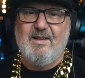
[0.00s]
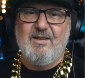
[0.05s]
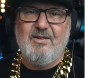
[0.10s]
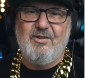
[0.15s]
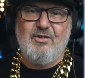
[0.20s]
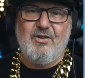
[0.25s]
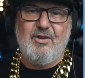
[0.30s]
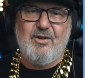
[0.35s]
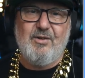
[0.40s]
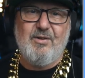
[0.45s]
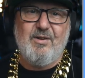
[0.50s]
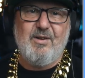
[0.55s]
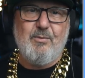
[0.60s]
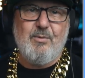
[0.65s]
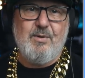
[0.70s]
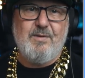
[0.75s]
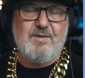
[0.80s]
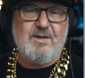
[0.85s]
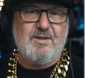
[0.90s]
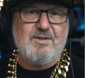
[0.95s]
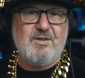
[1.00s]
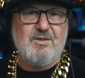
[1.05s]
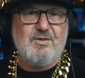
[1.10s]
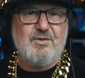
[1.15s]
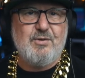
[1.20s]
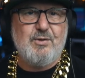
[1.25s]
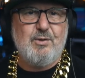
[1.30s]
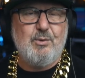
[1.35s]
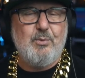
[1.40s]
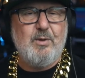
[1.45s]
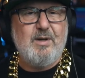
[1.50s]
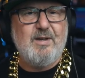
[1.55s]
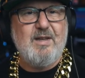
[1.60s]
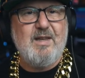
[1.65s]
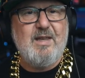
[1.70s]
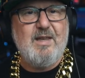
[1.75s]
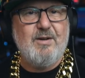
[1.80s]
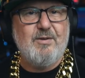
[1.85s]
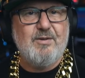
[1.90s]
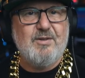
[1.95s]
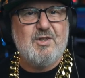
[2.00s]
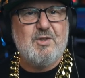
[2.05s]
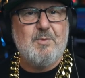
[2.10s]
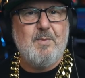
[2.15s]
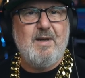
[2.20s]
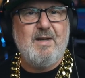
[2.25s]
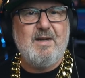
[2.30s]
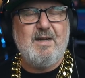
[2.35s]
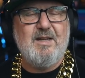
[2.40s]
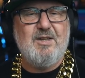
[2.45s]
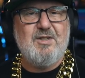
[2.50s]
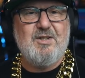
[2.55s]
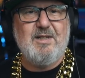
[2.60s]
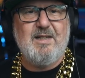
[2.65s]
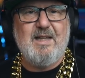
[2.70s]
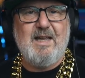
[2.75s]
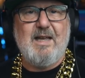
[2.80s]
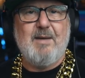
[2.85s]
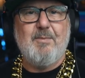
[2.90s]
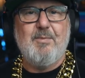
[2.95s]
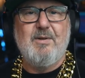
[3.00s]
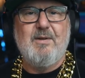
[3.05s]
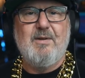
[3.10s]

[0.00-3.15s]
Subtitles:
So we've just installed one here at the Smart Energy Lab,